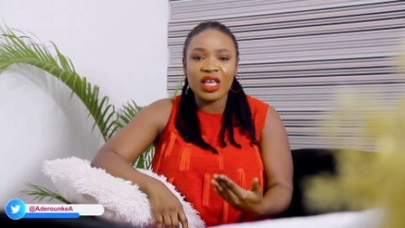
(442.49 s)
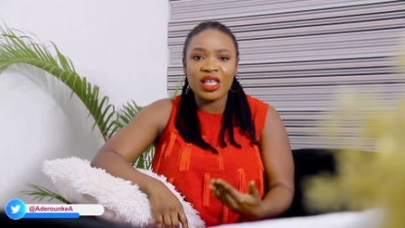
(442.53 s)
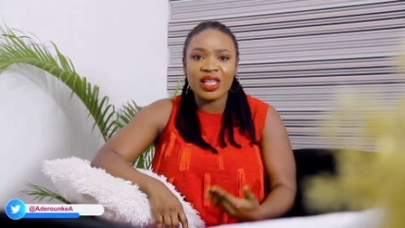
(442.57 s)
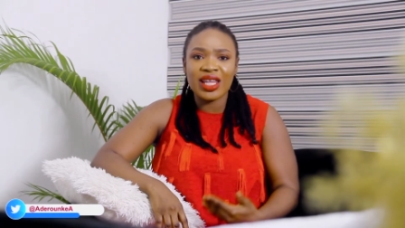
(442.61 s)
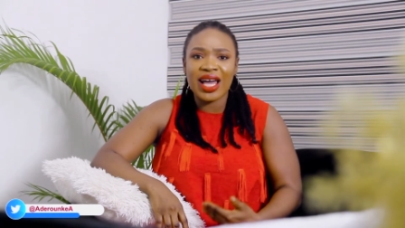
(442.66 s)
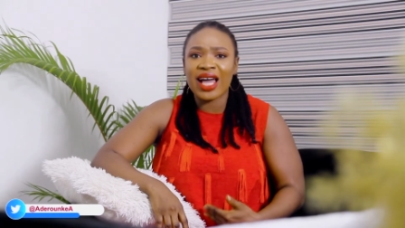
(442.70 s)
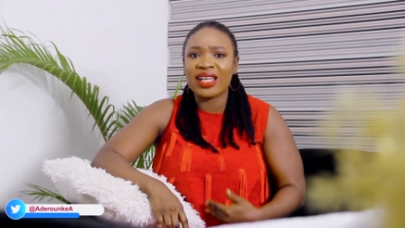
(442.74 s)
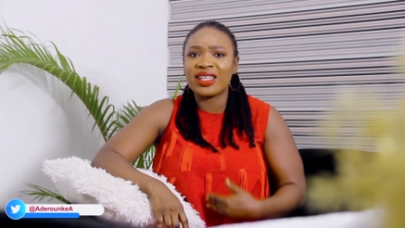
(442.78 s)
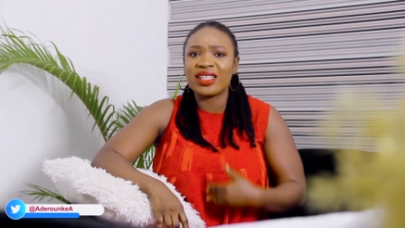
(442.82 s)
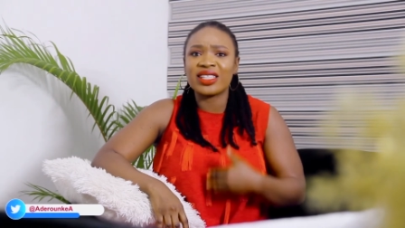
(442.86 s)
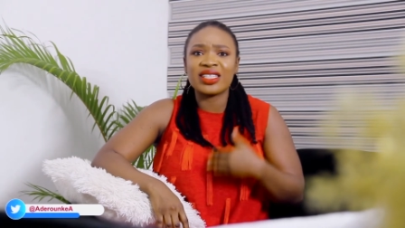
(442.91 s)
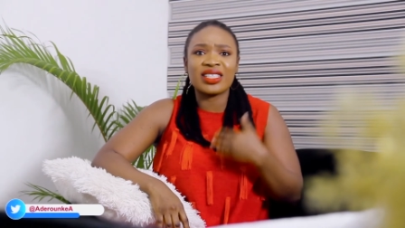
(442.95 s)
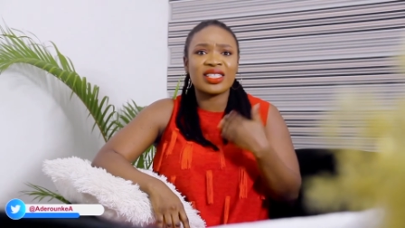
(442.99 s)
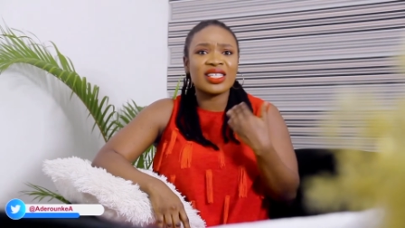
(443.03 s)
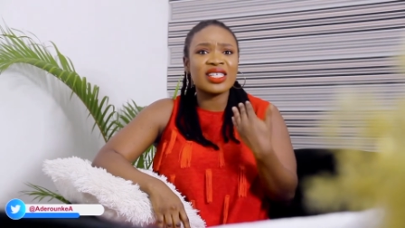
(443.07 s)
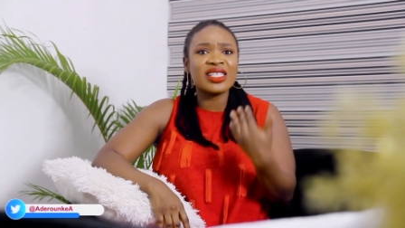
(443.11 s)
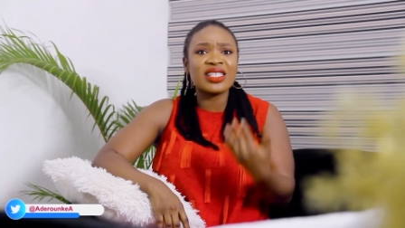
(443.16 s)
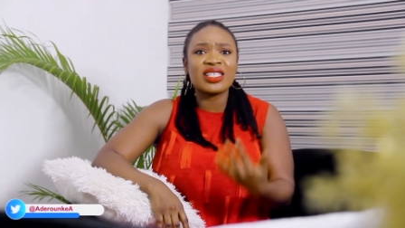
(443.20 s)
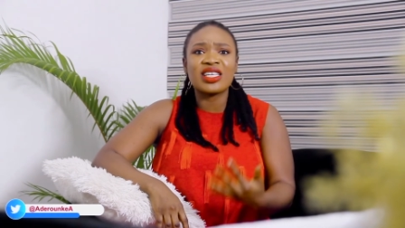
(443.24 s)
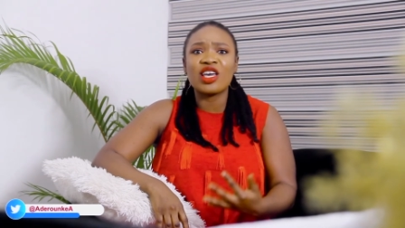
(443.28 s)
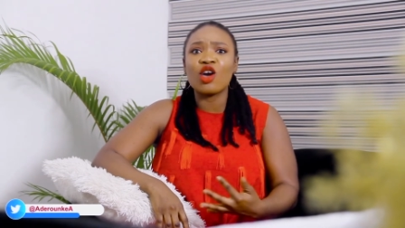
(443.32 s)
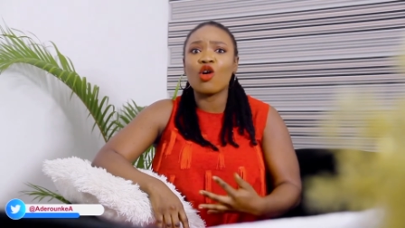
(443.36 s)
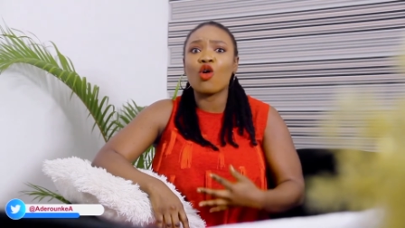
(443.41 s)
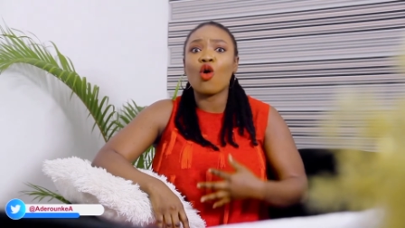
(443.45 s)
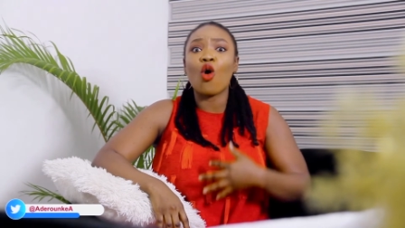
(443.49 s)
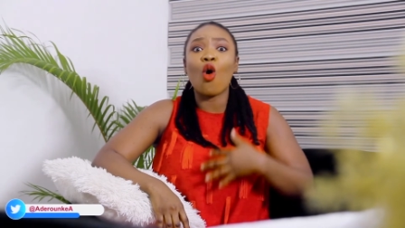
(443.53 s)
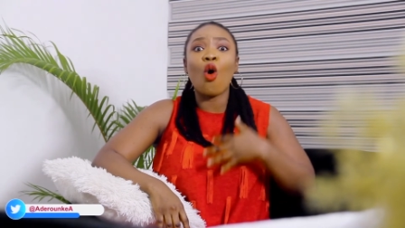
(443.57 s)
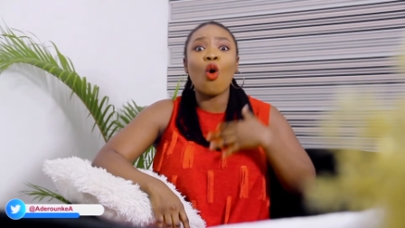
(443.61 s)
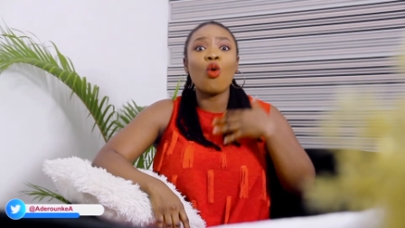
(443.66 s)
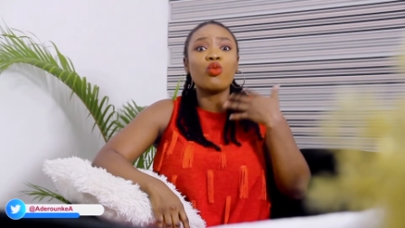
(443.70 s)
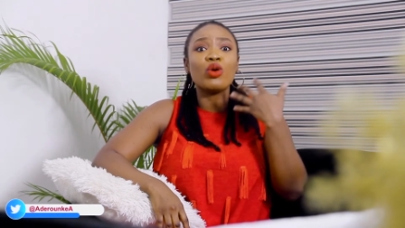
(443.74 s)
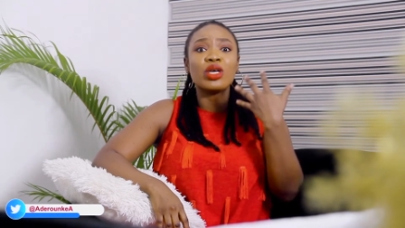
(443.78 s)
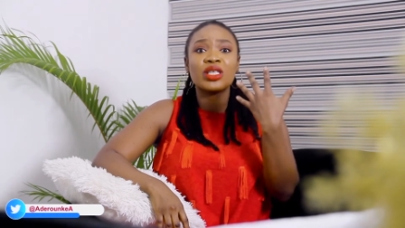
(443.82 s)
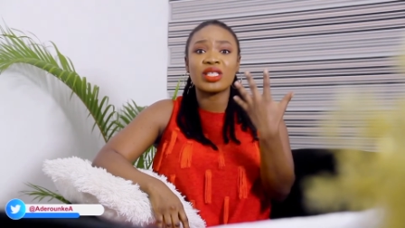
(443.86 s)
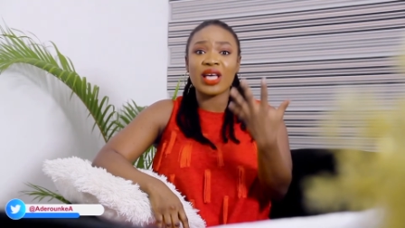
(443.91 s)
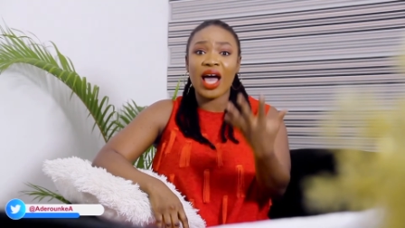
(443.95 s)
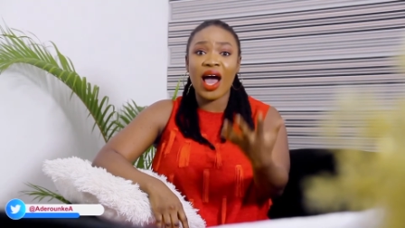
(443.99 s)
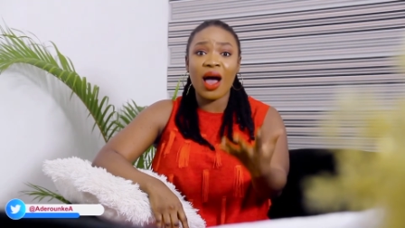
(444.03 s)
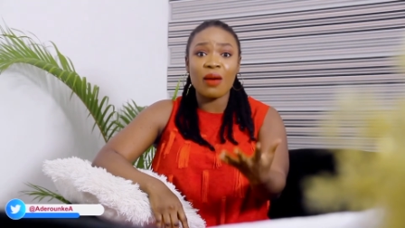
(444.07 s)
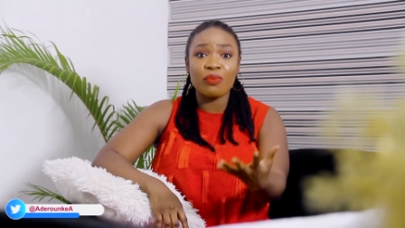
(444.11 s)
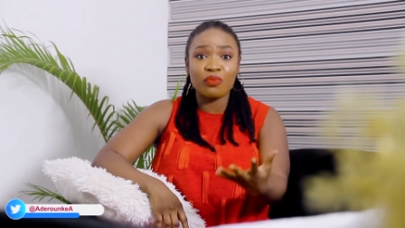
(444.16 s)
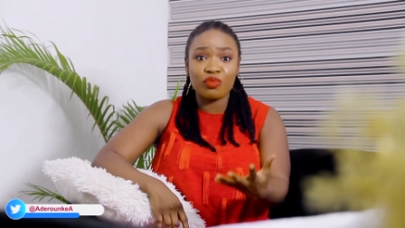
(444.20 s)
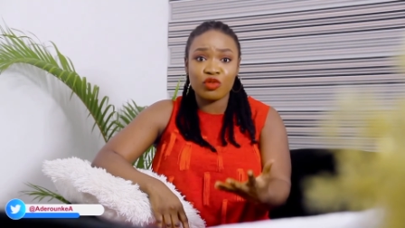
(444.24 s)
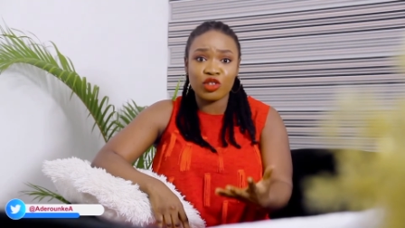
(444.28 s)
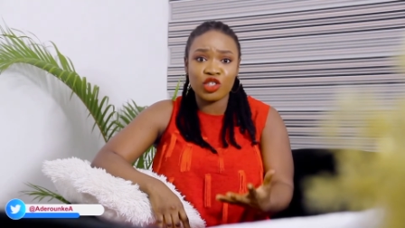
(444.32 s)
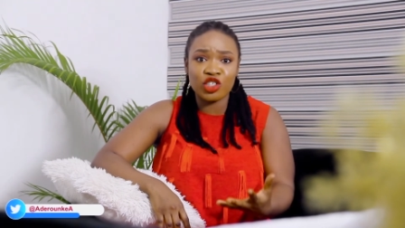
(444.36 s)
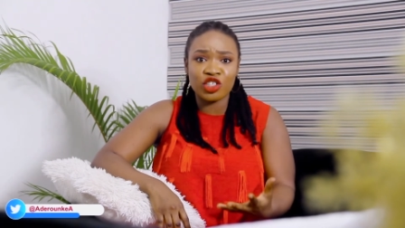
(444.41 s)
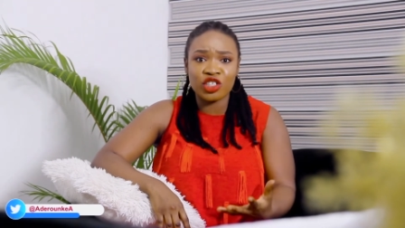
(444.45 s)
that this girl always
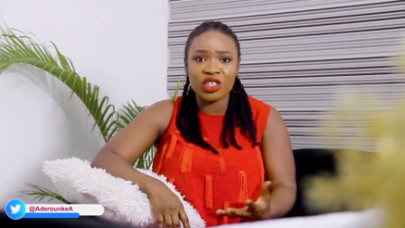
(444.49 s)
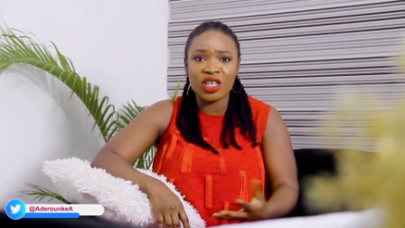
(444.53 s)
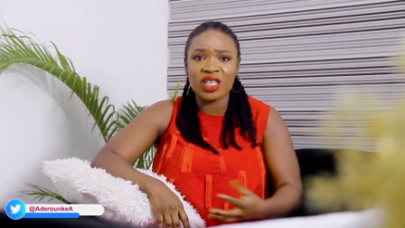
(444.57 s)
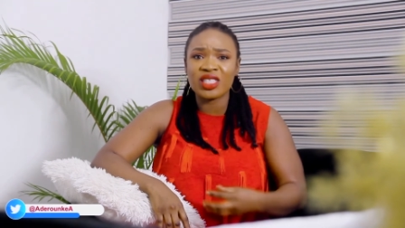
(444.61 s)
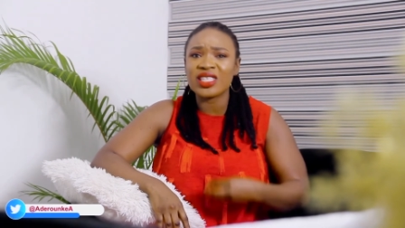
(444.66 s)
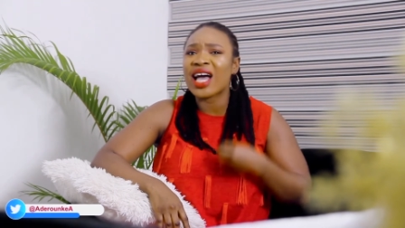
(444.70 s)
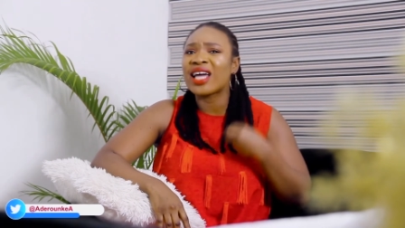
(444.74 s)
appreciates.